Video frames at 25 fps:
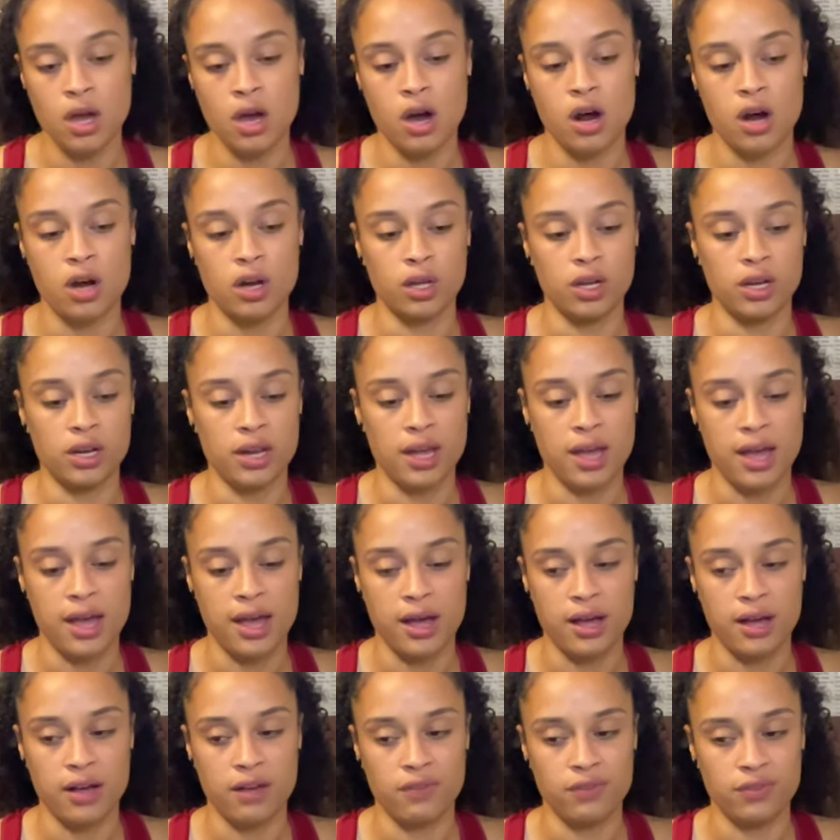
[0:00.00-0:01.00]
are gonna
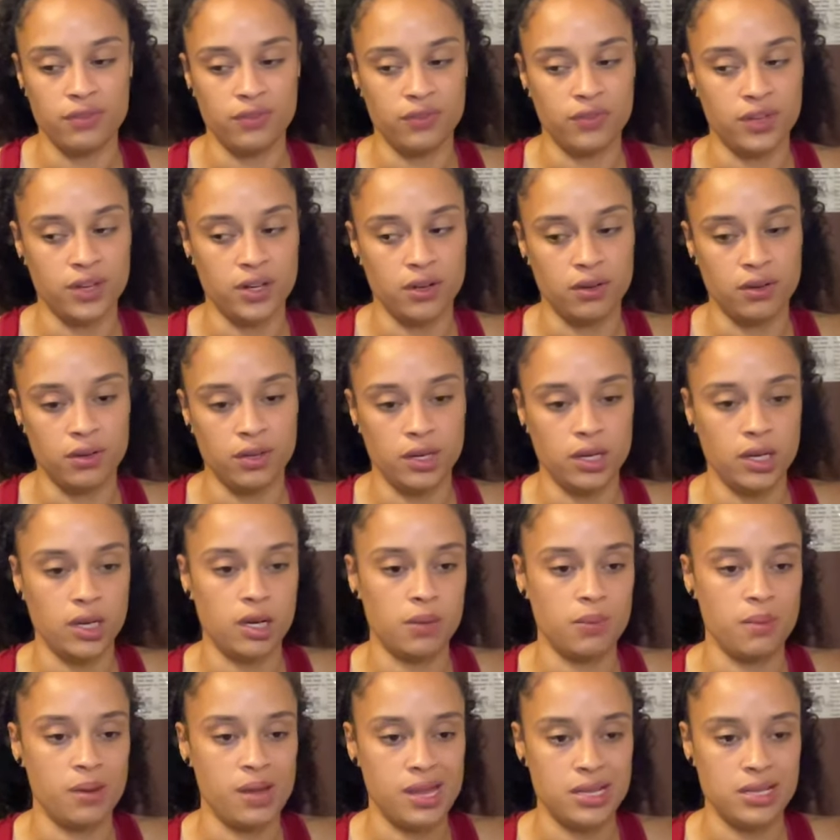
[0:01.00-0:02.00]
have very
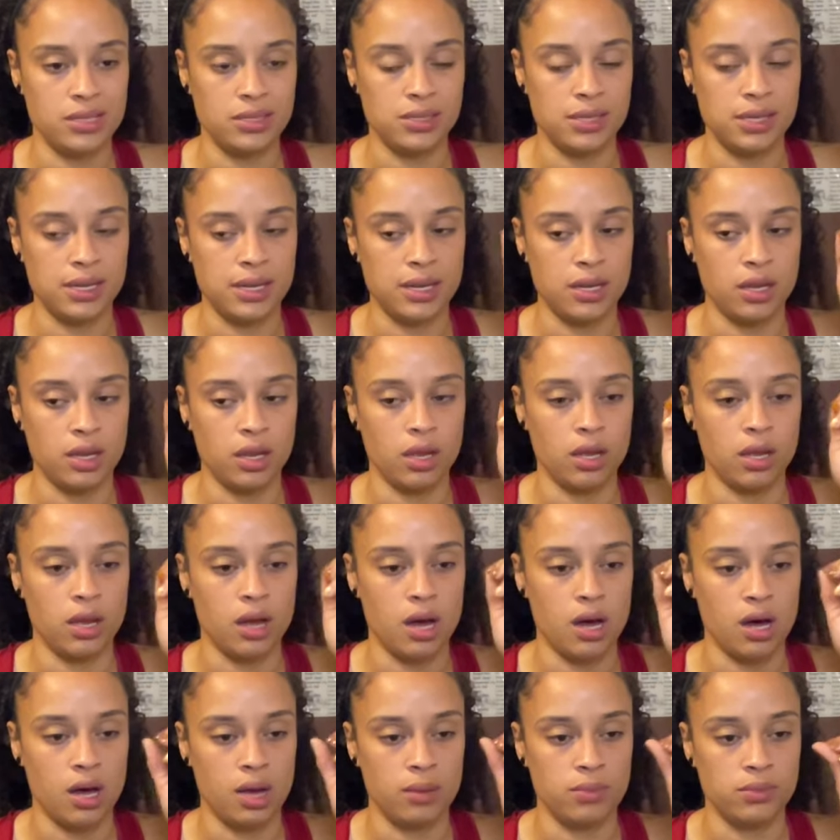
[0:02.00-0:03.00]
amazing
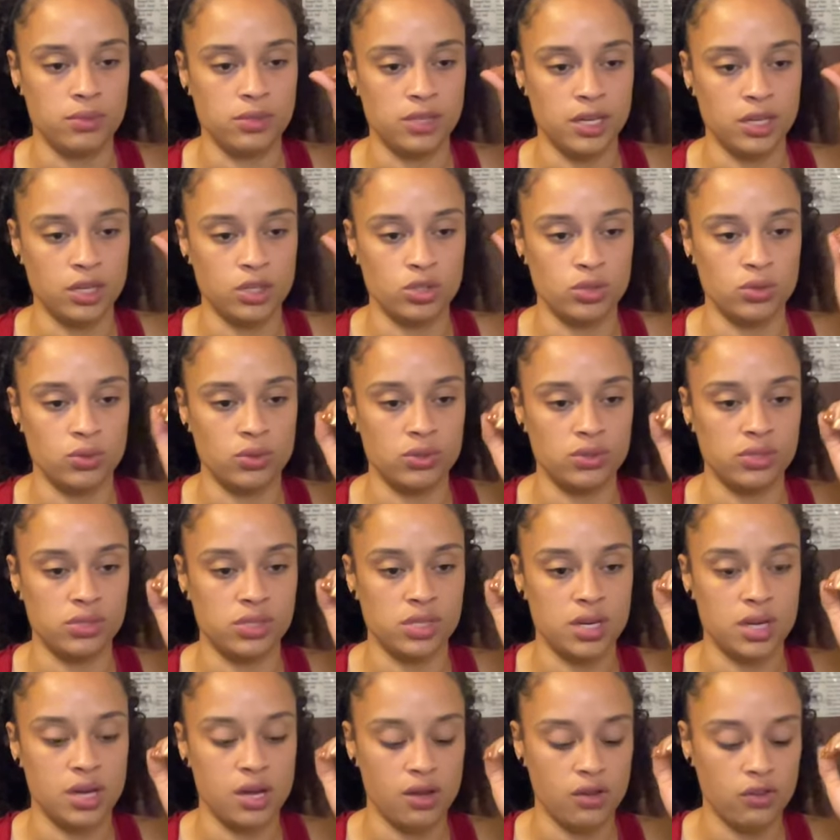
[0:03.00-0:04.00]
um, sexual
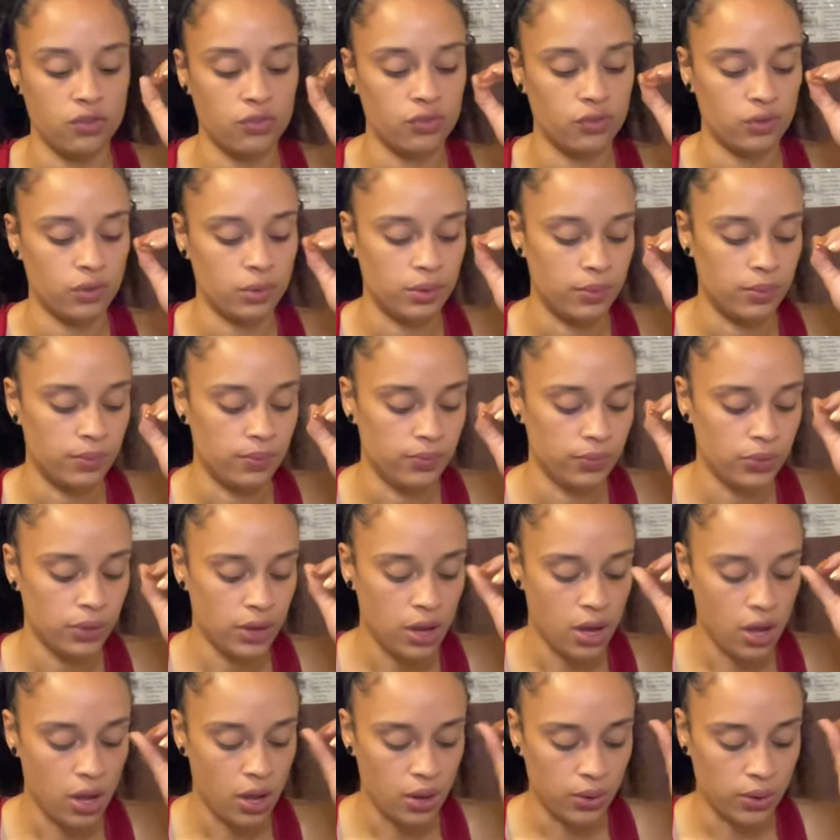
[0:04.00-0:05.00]
stuff,
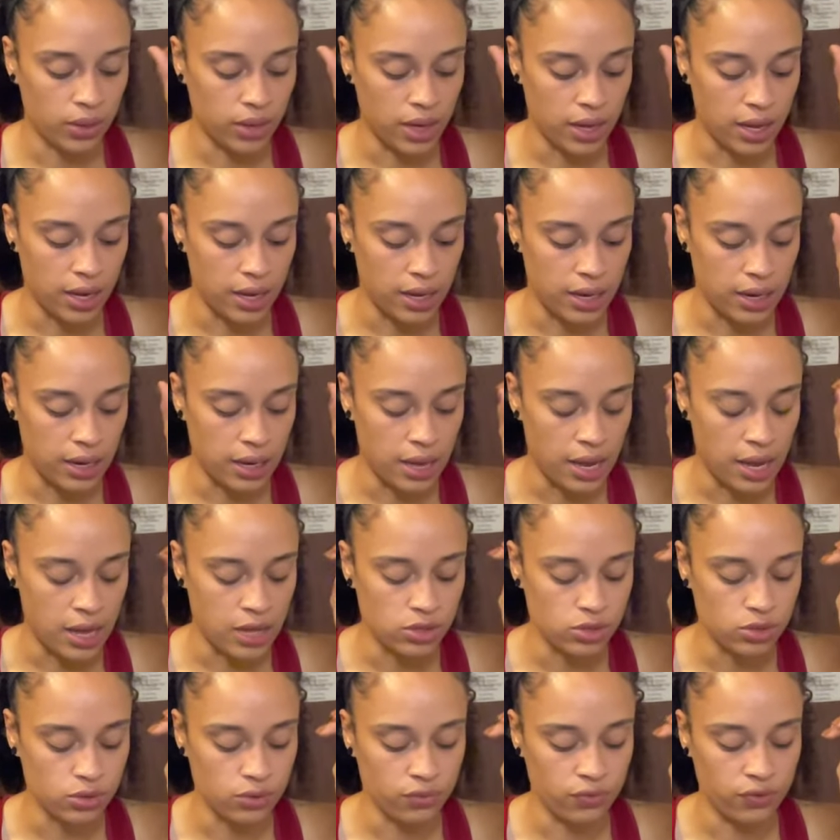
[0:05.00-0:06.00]
okay? I
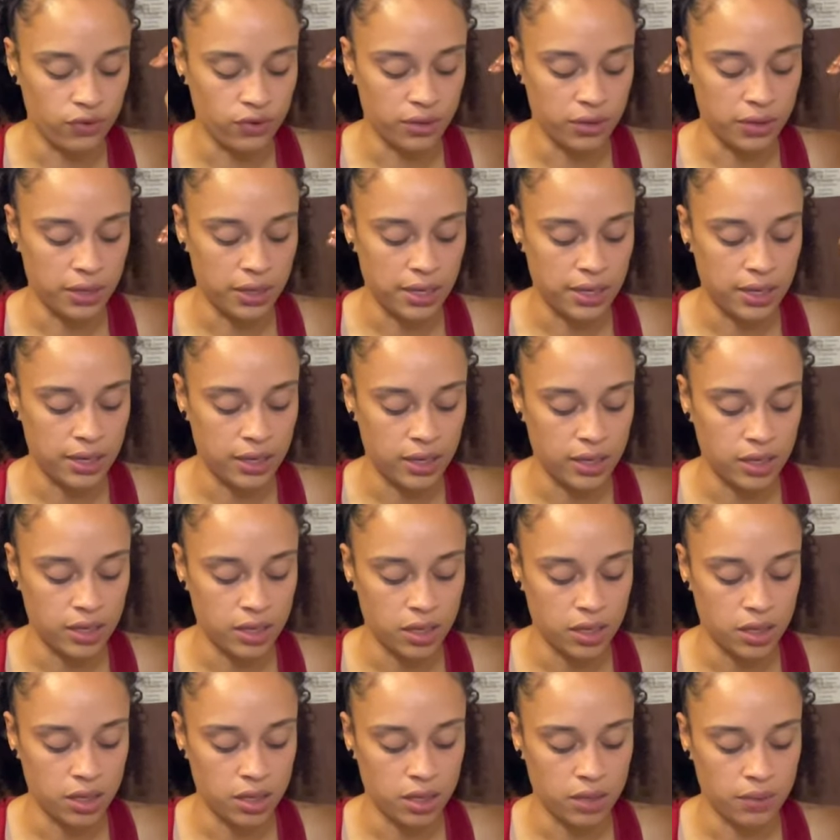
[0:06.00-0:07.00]
do feel like
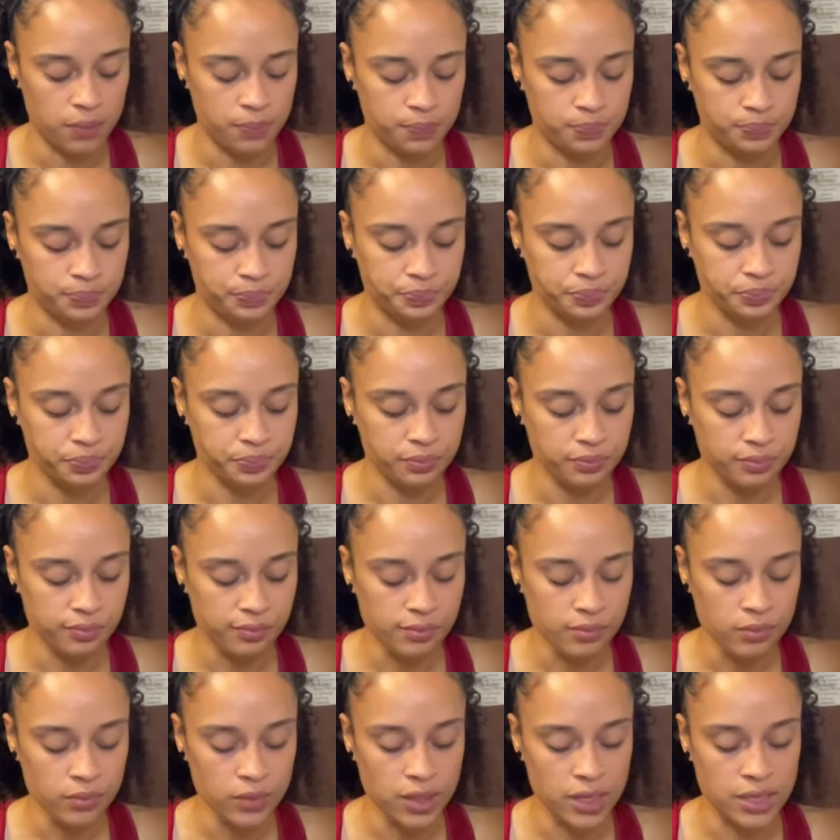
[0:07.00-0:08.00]

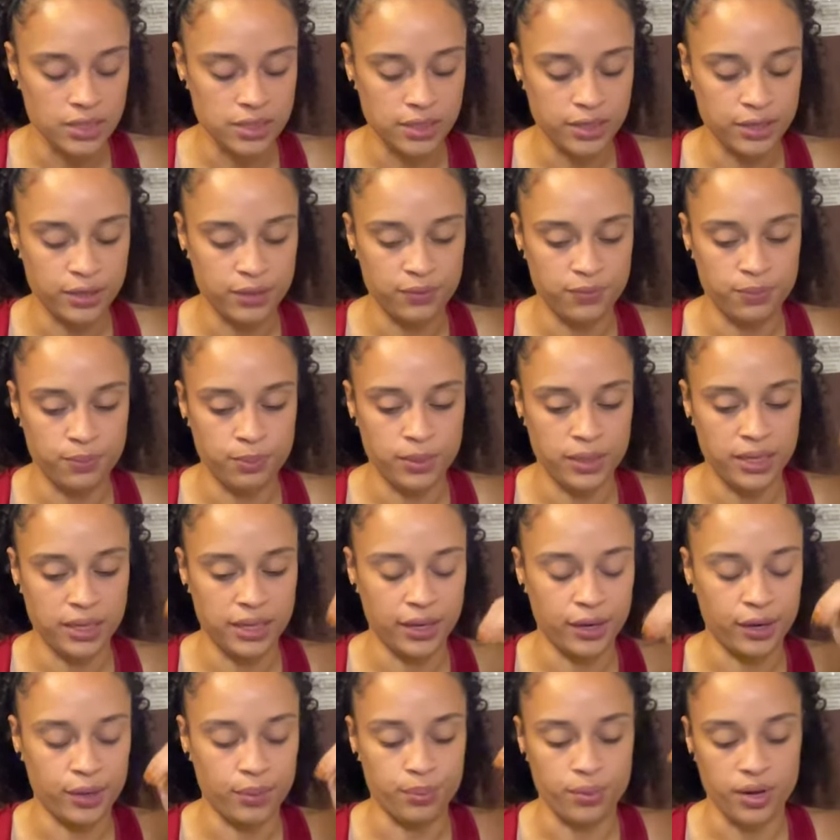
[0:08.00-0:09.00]
it's gonna be
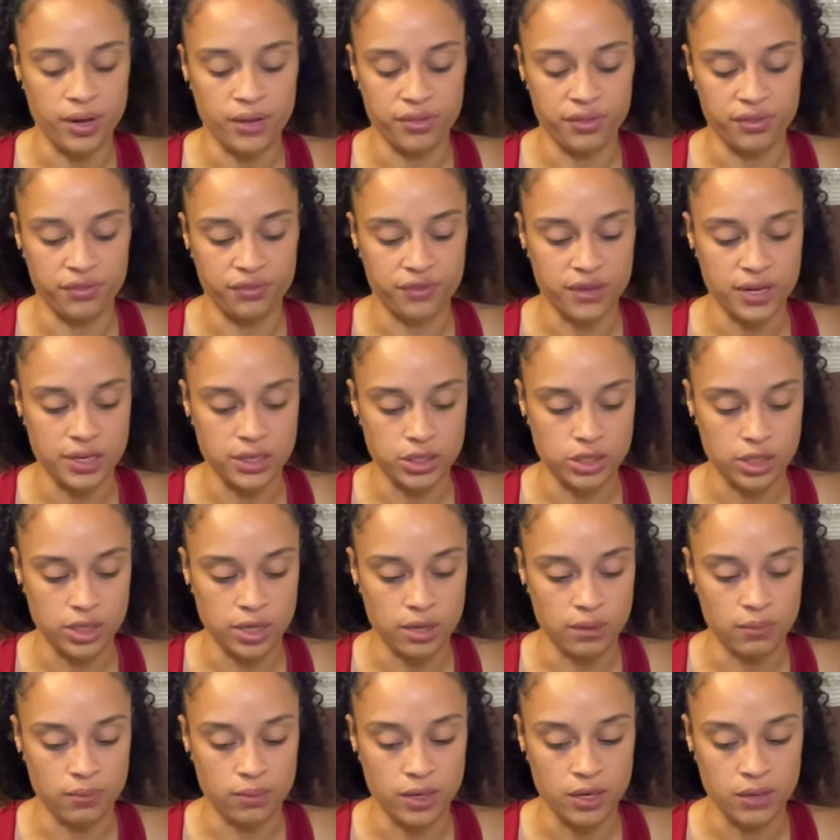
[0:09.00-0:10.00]
like a breath of fresh
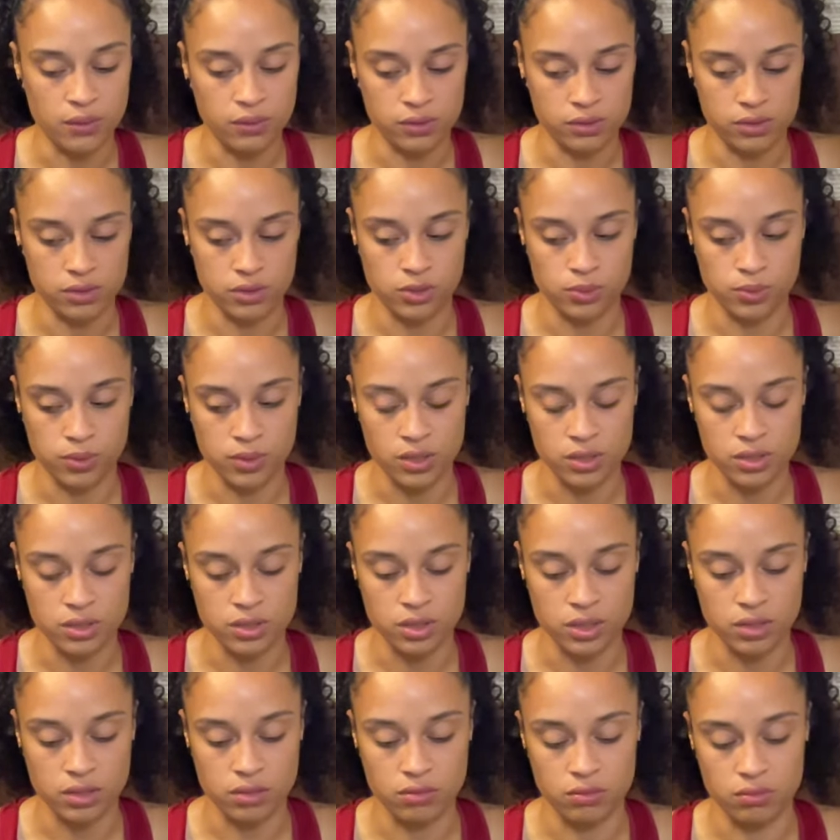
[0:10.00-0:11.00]
air being with this
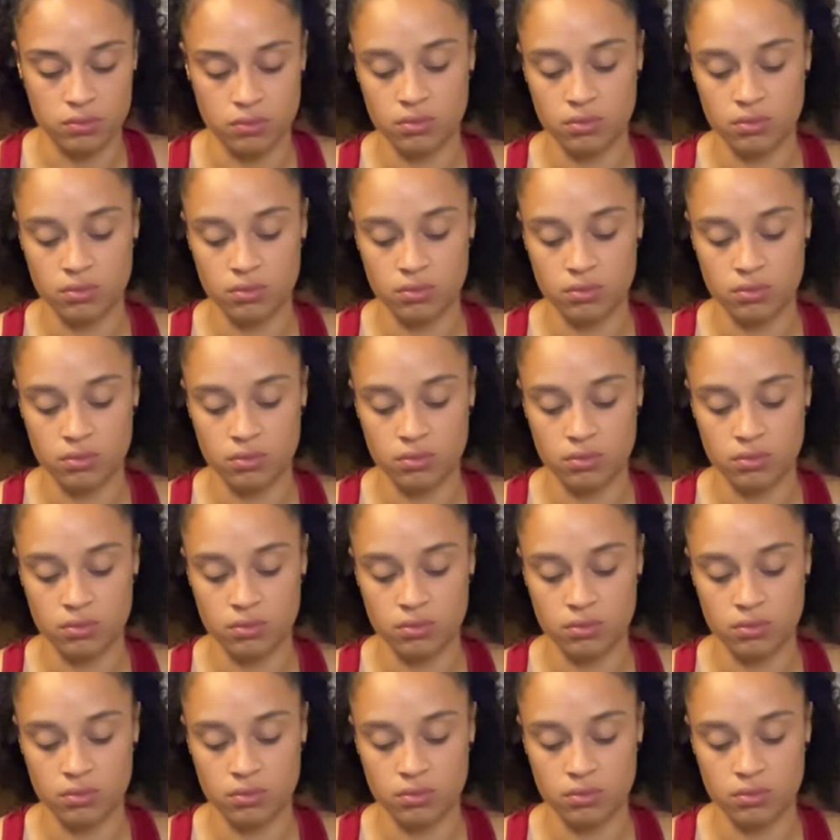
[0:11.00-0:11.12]
person.